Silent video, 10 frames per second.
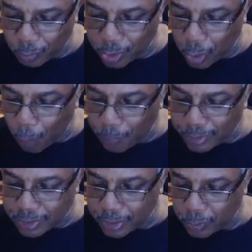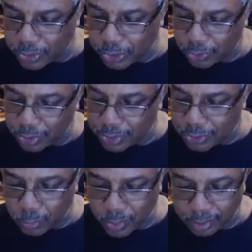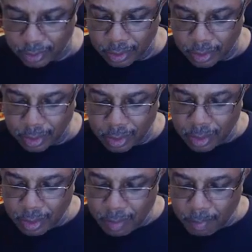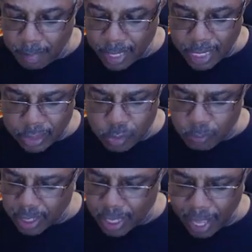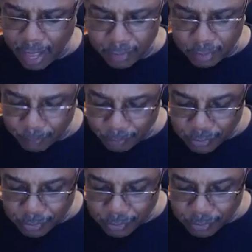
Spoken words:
When he opened this, he was shirtless and sweating. Man, you better have a...